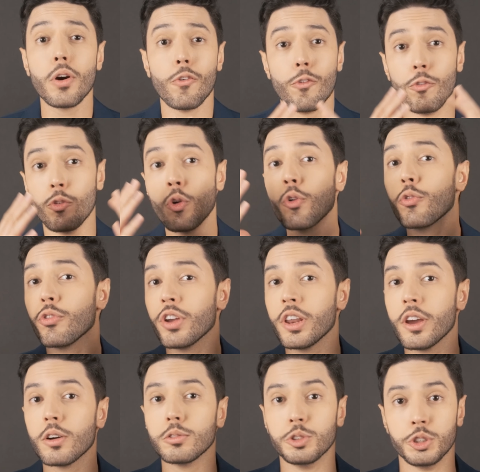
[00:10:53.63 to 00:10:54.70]
a full
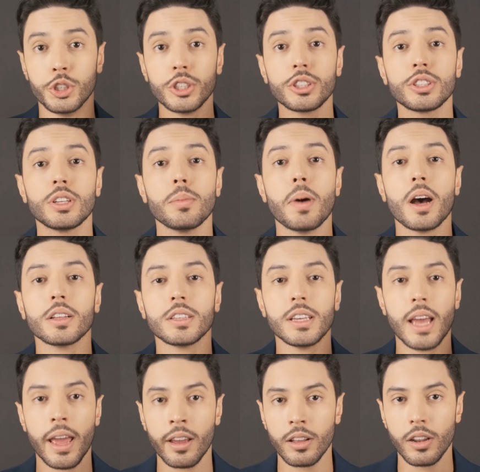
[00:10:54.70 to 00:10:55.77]
video just about
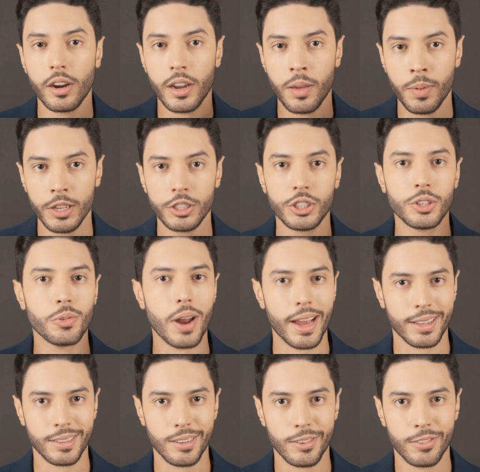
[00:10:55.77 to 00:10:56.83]
the Angular image
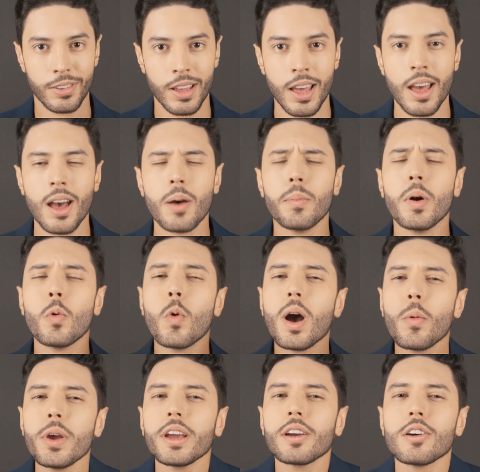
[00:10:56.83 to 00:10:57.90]
directive. But
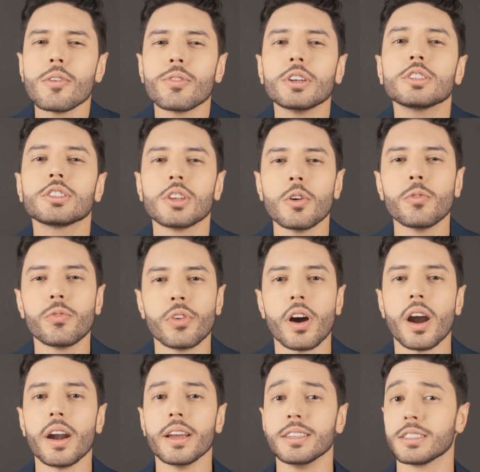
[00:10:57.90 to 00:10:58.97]
what we covered so
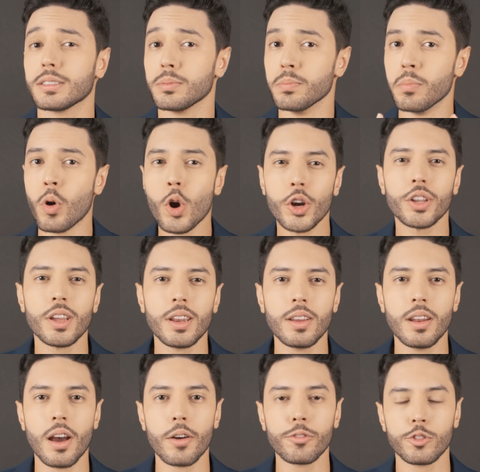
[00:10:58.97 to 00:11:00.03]
far is more than
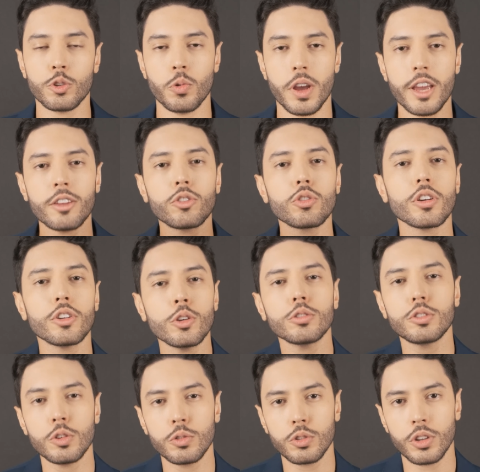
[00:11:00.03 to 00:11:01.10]
enough to
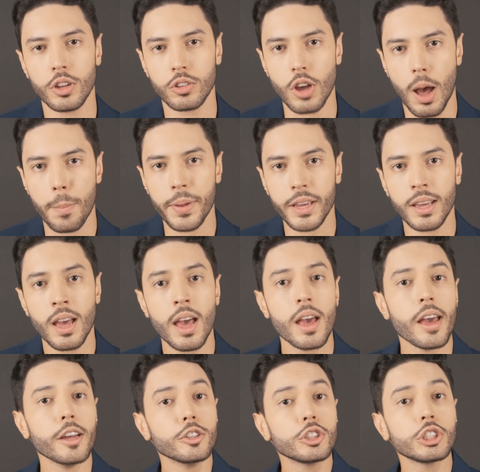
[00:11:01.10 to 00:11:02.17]
introduce you to the topic
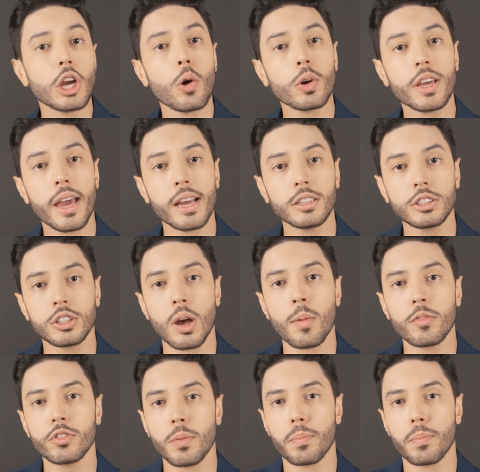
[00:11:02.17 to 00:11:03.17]
and showcase some of the